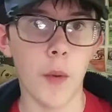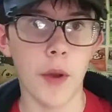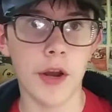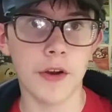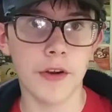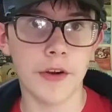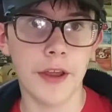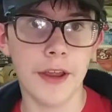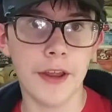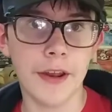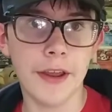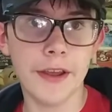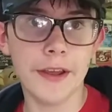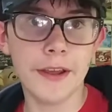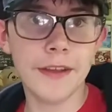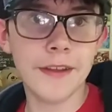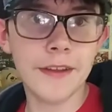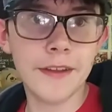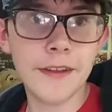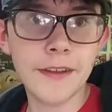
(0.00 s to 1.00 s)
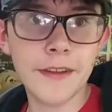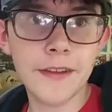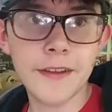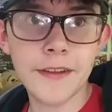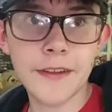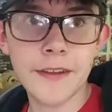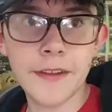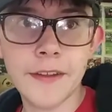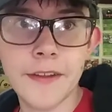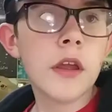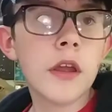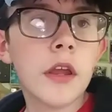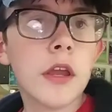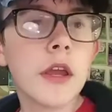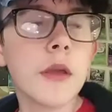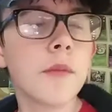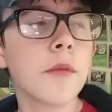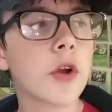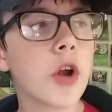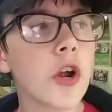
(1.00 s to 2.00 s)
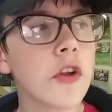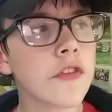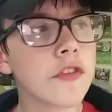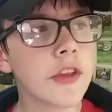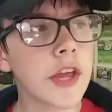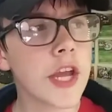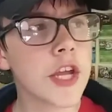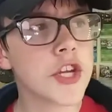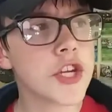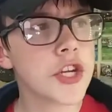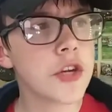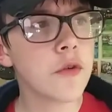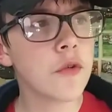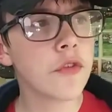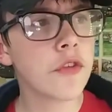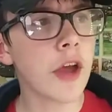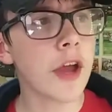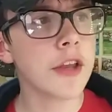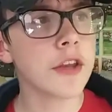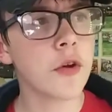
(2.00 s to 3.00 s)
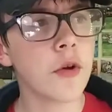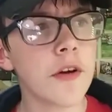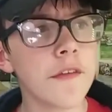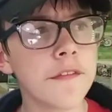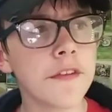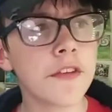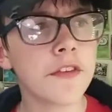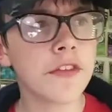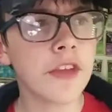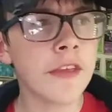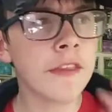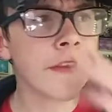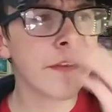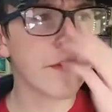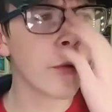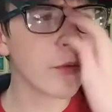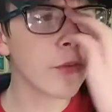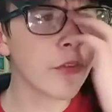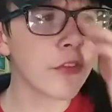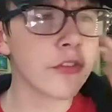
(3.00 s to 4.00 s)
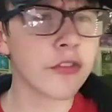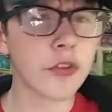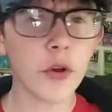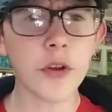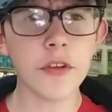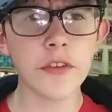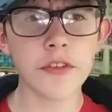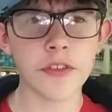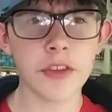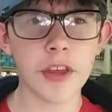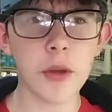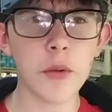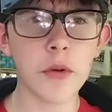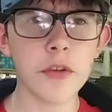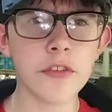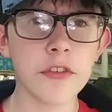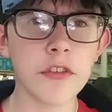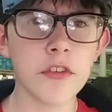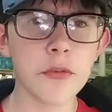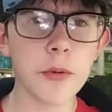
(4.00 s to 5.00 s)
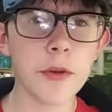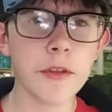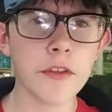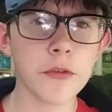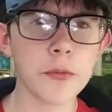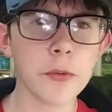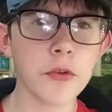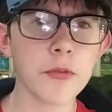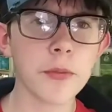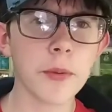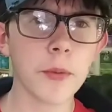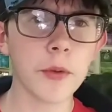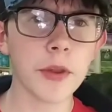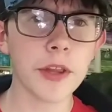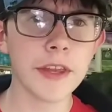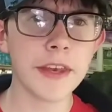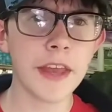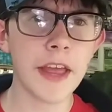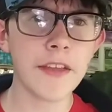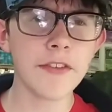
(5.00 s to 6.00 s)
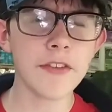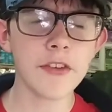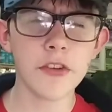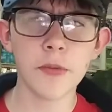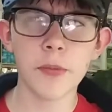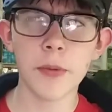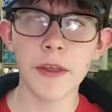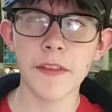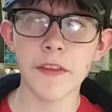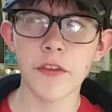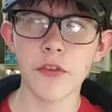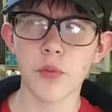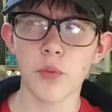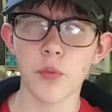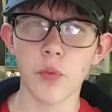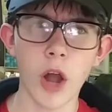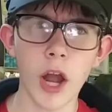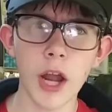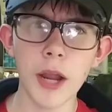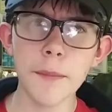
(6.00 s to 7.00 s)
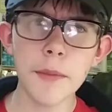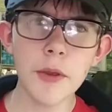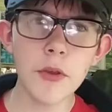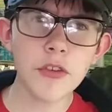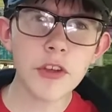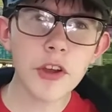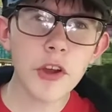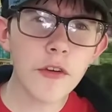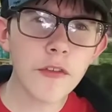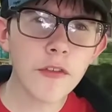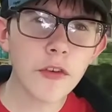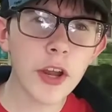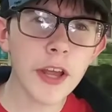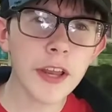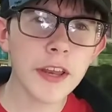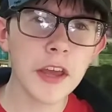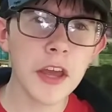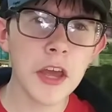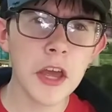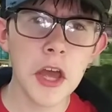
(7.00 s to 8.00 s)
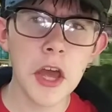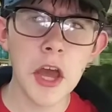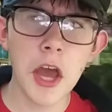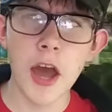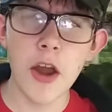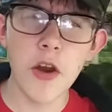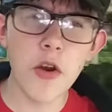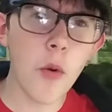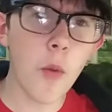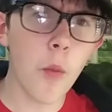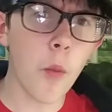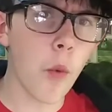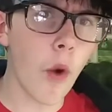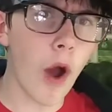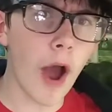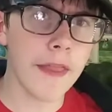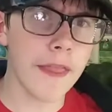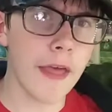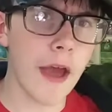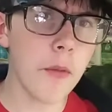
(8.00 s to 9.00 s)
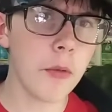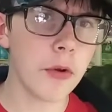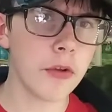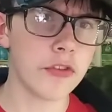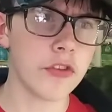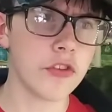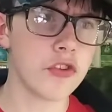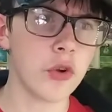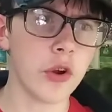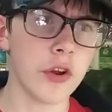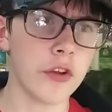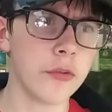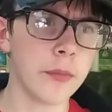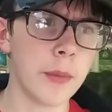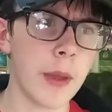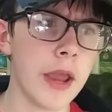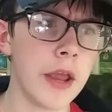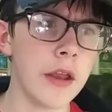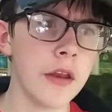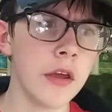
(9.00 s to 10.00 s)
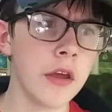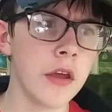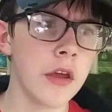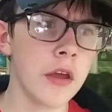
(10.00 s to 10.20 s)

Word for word: entertaining. In regards to issues, I do have to say that there's a certain sequence in this movie that's supposed to be really intense and is playing this rock music over it. I don't know why that was the choice made,